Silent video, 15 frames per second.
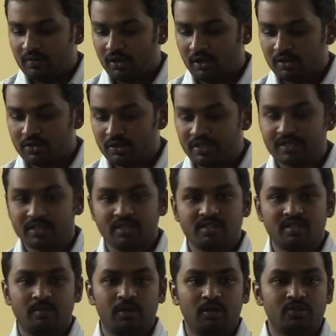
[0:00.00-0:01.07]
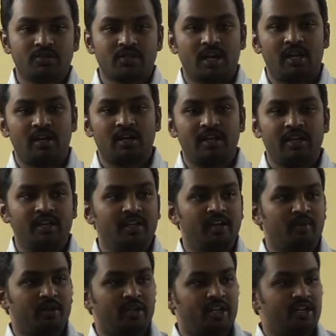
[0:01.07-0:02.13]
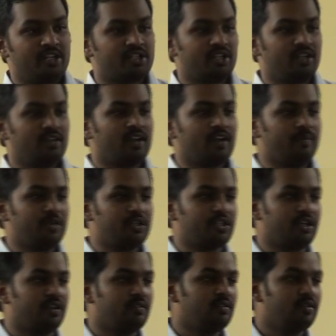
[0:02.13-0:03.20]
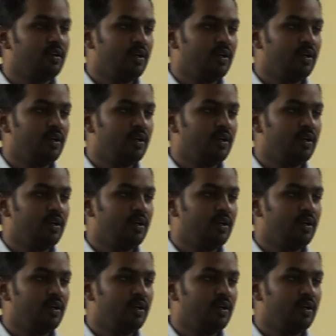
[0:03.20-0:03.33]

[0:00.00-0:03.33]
We also discussed about salary, remuneration, commission